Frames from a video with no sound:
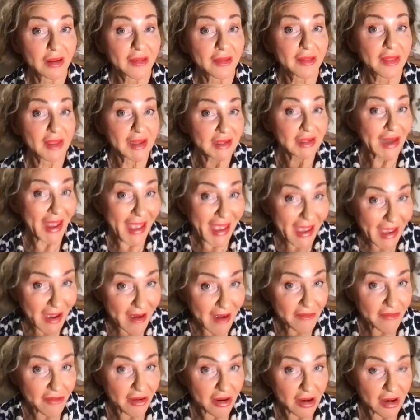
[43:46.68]
than
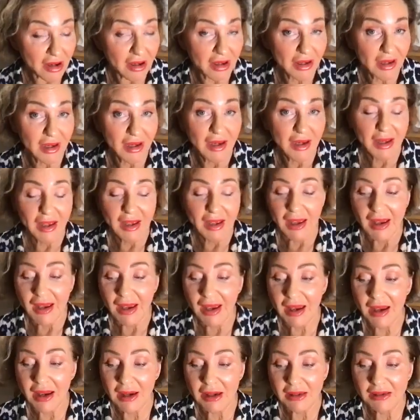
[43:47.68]
ever.
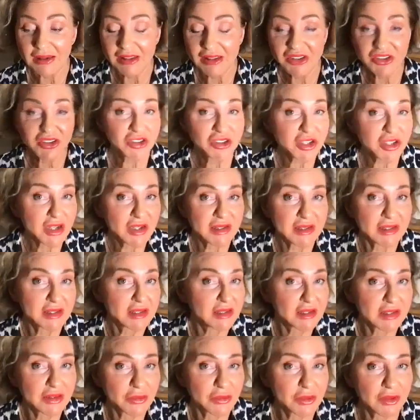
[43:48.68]
And it's just
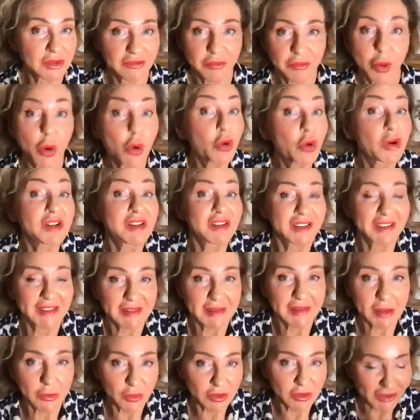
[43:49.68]
sort of
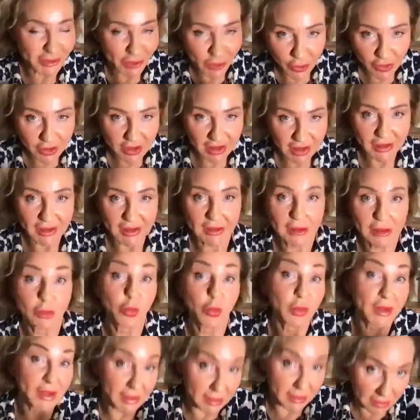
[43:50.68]
poignant that we're talking in the
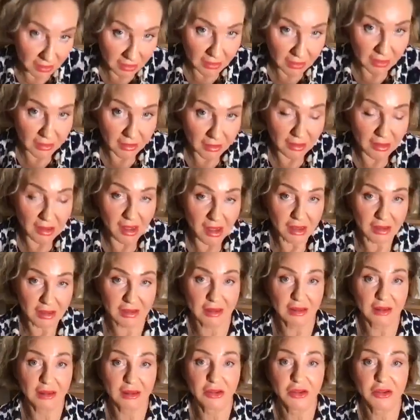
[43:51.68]
week
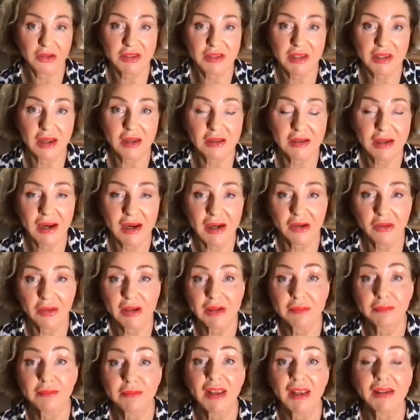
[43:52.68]
that her son, Harry
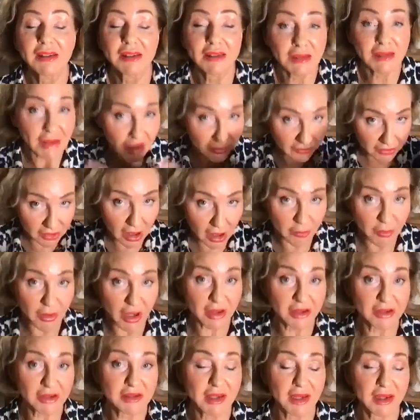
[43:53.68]
and Meghan, have come
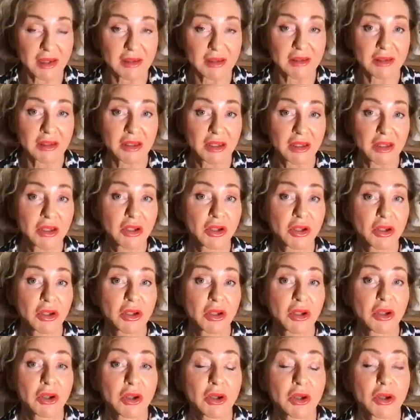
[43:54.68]
out and
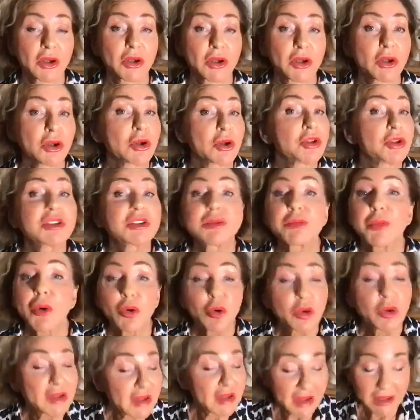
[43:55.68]

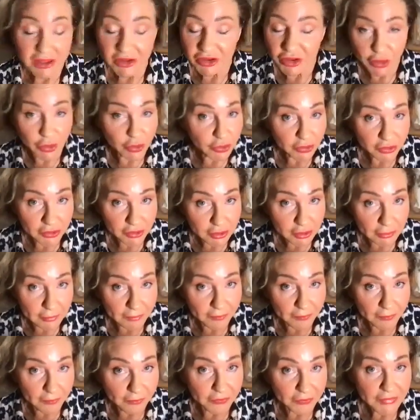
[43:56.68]
spoken their truth.
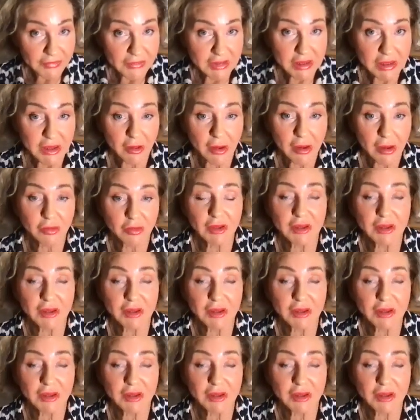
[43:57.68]
So